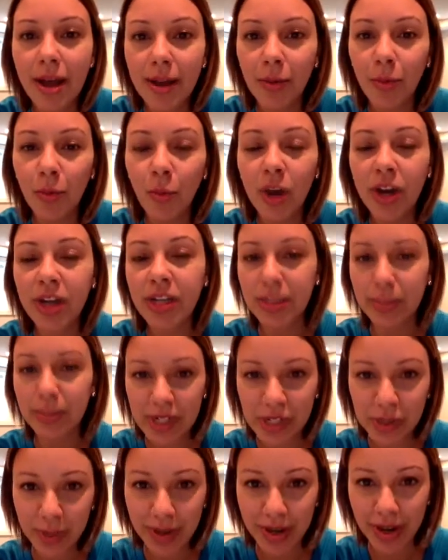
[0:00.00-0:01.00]
What is
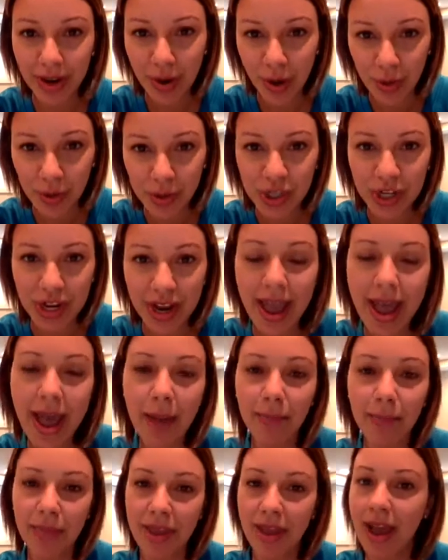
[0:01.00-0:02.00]
Beachbody Coaching
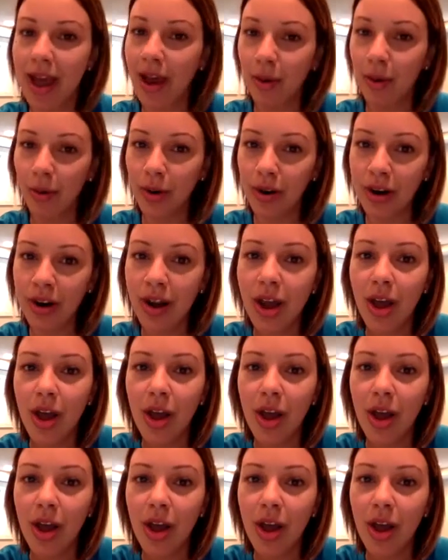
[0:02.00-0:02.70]
Happy Hour.